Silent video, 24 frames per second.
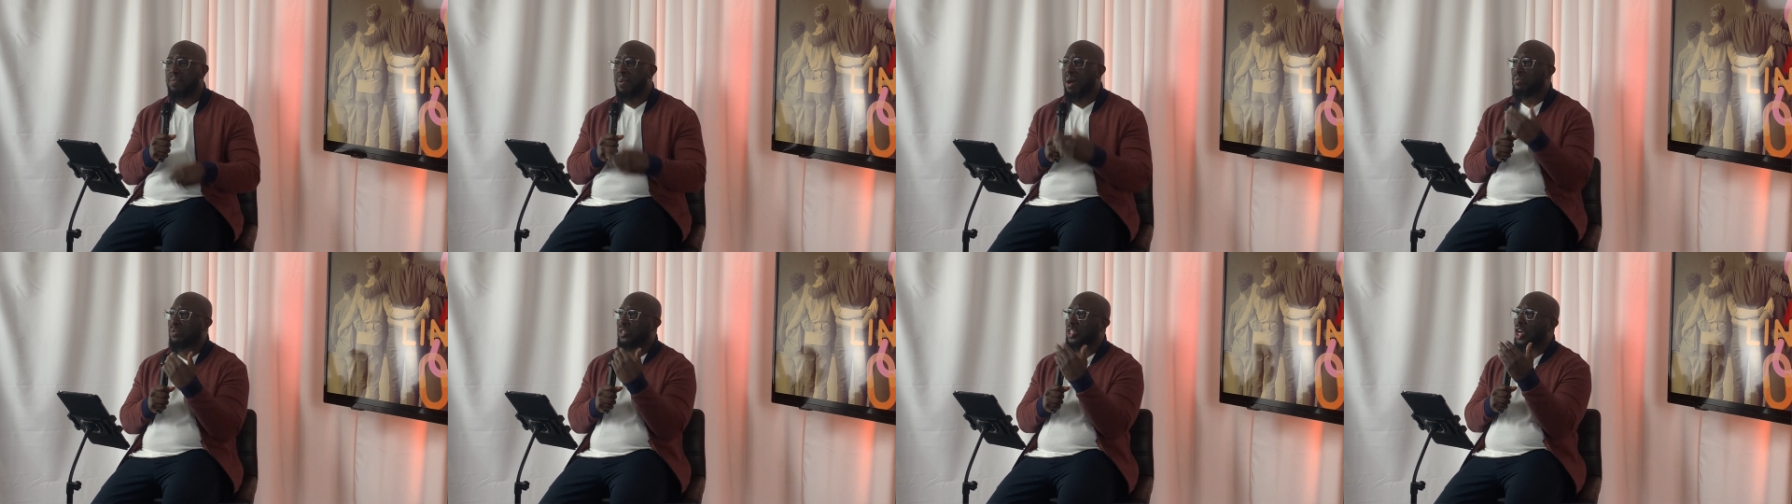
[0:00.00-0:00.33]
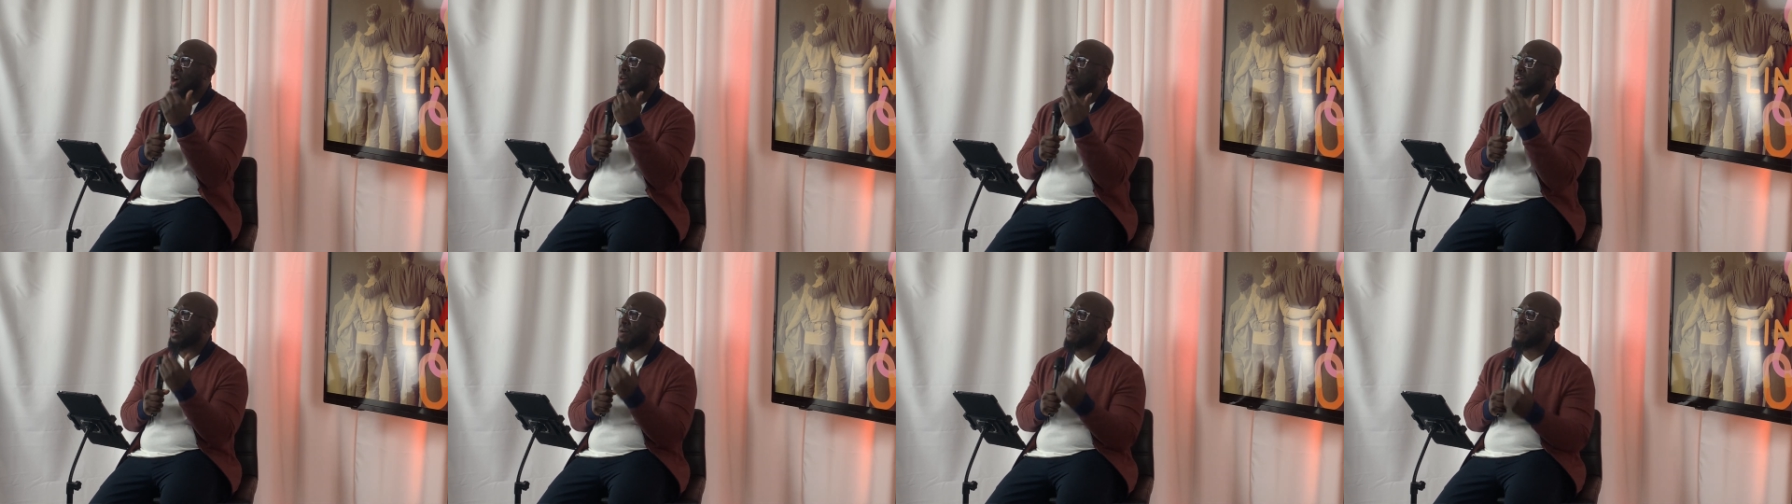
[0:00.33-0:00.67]
I'm
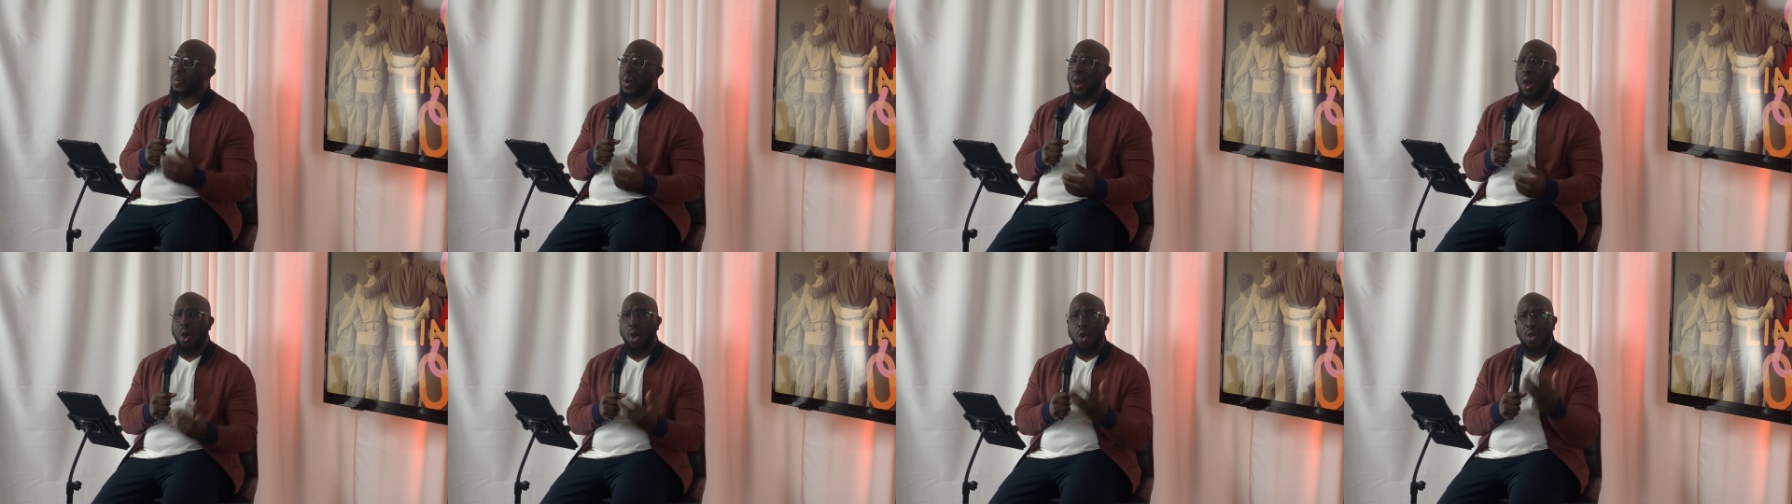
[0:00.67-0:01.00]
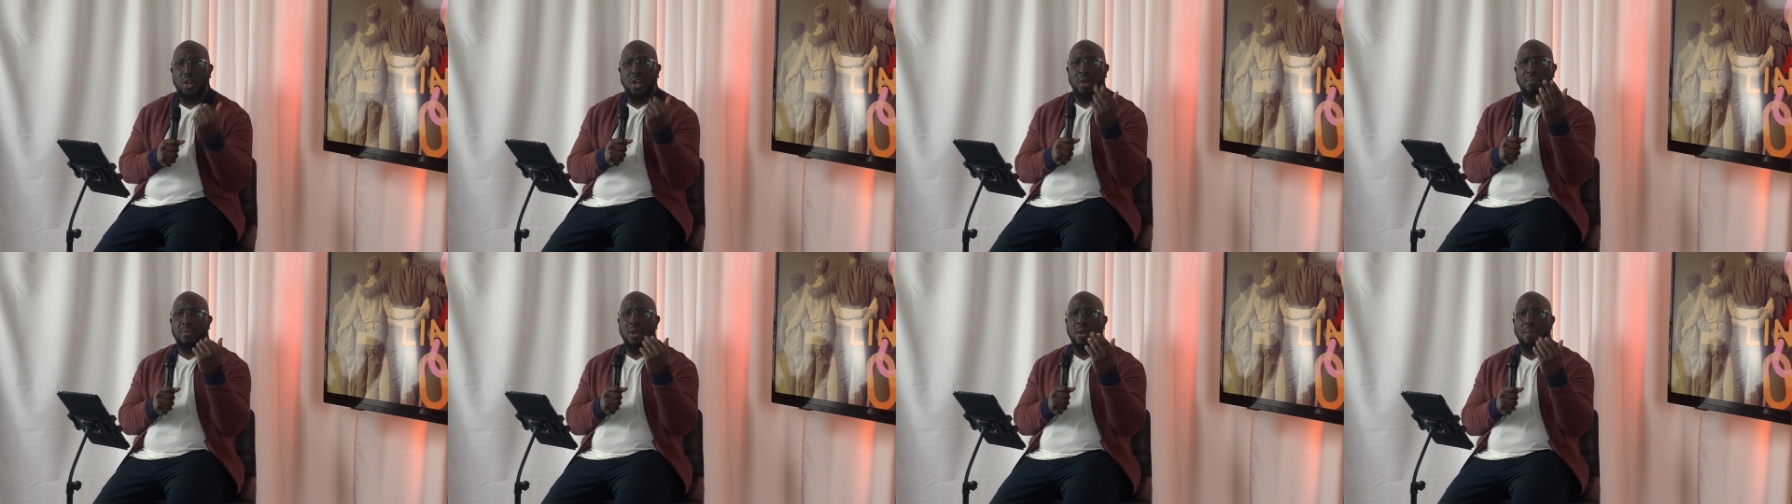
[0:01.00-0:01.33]
talking to Paul.
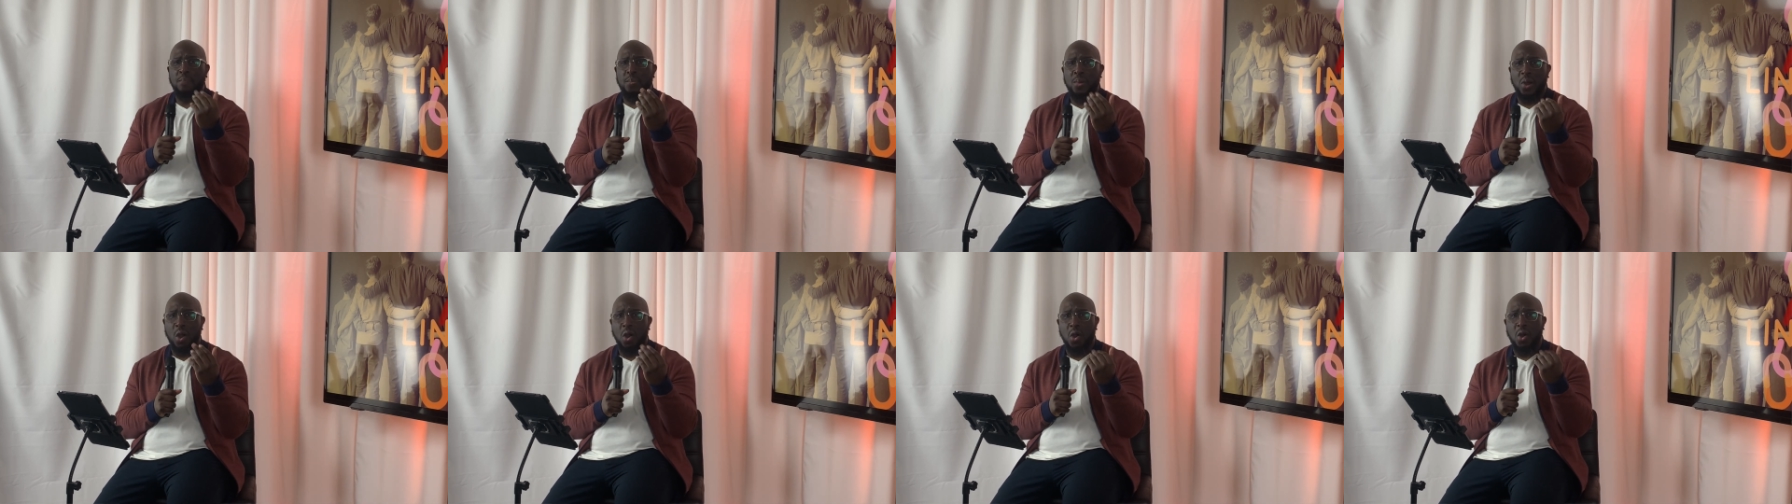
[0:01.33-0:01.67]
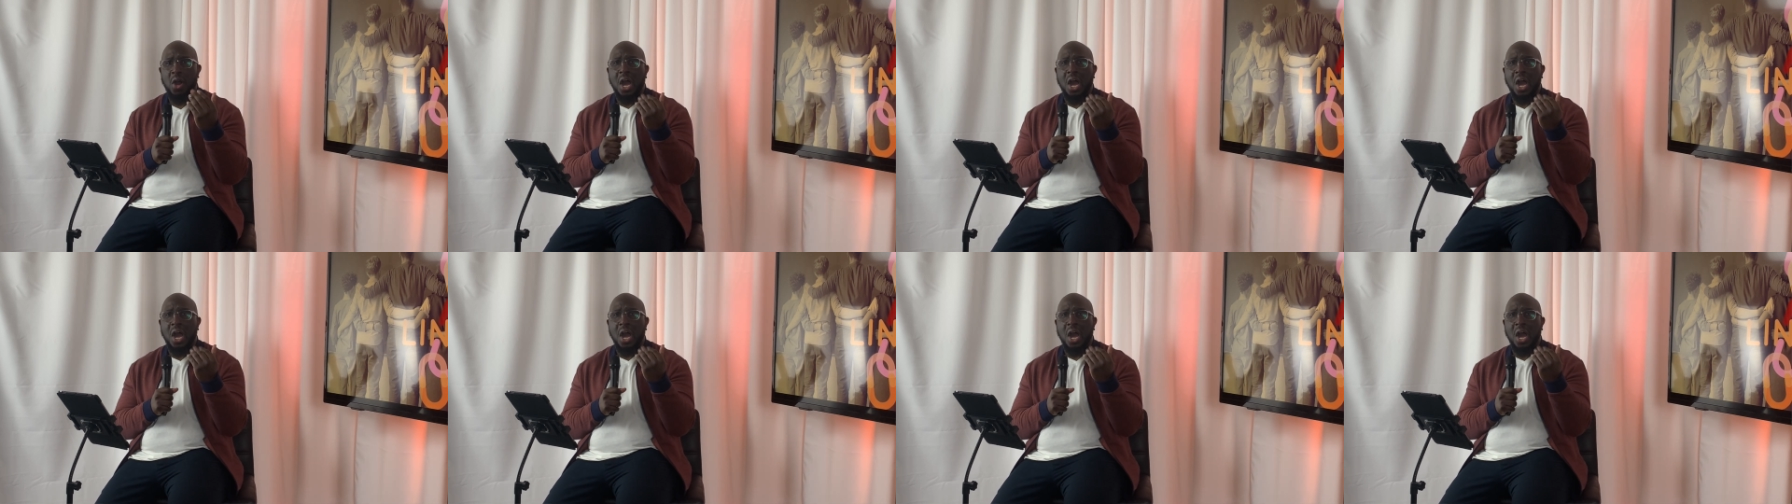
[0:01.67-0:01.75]
Come here, Paul.